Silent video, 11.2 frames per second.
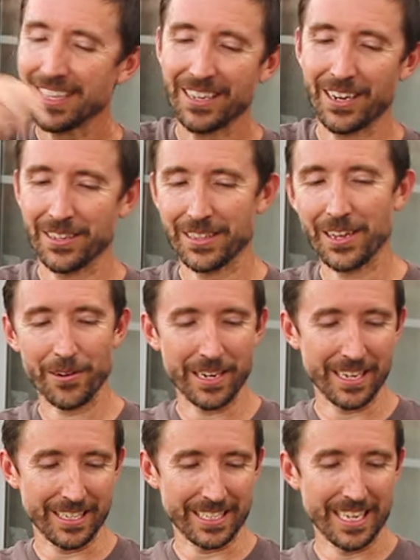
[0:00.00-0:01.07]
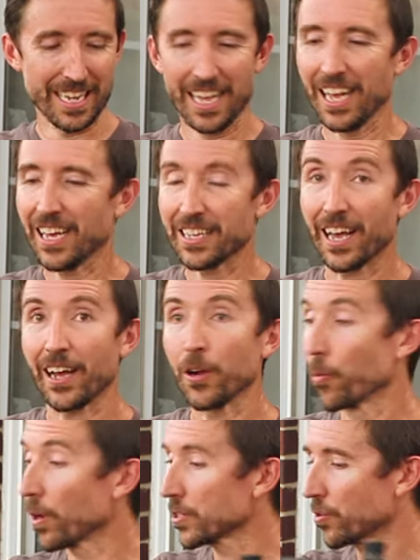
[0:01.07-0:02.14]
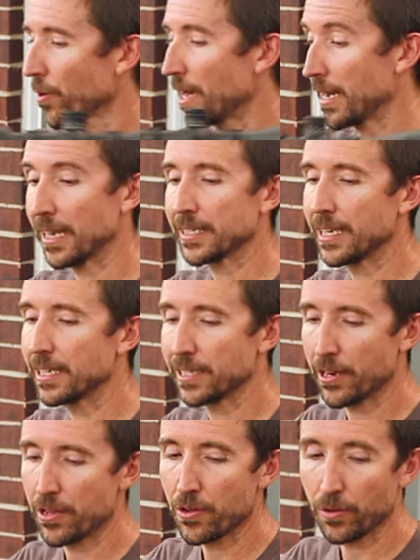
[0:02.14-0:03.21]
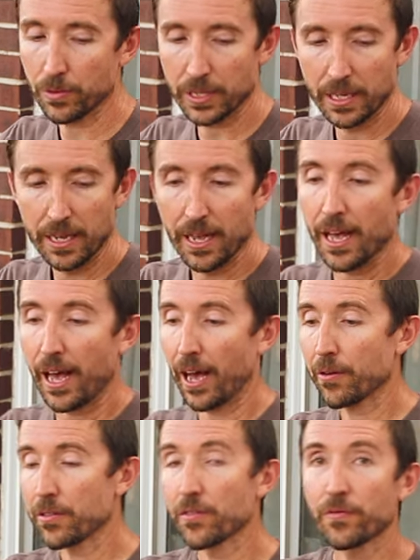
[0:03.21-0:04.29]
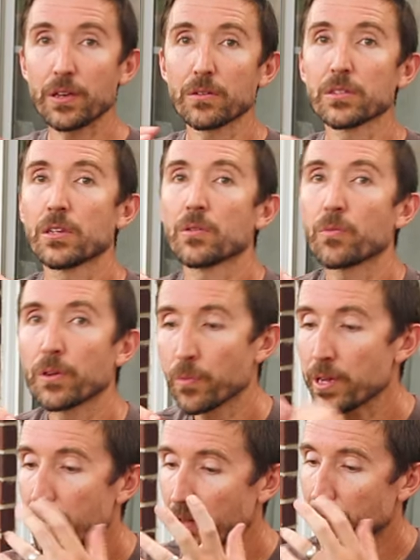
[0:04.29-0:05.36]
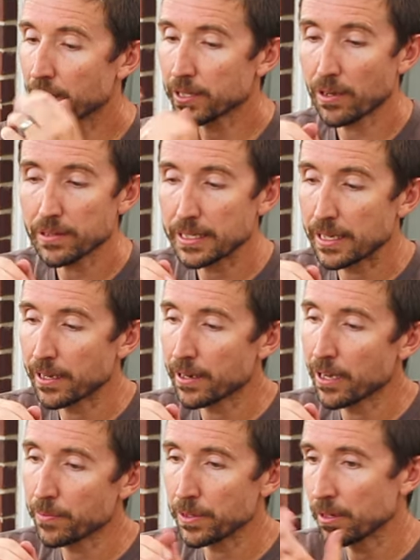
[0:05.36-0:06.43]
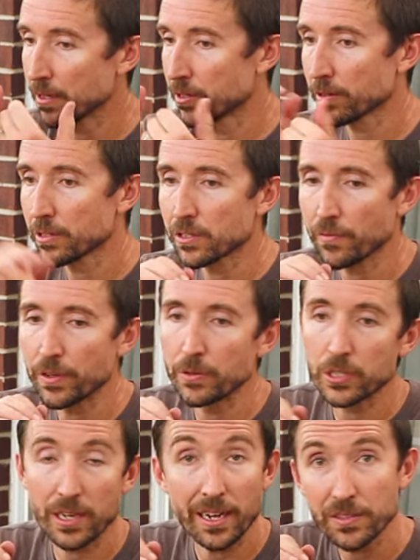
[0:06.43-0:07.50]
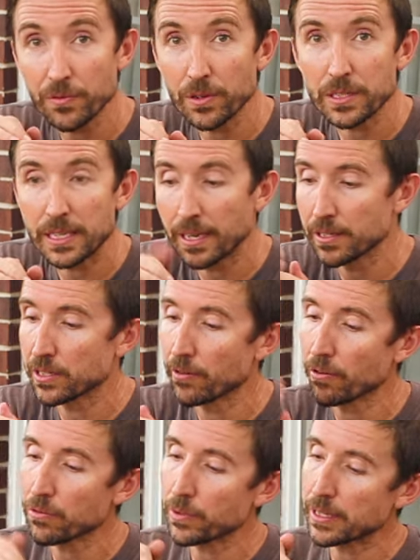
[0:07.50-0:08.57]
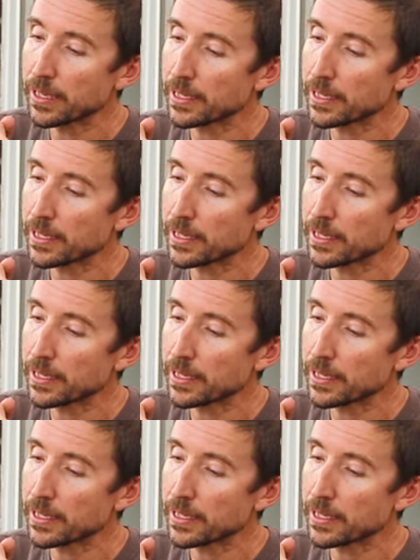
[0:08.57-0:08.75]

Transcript: ah, there it is. Yeah, it works great and it's easy to use. Out in the field, when we got this all set up, it took just a few shots for us to get zeroed with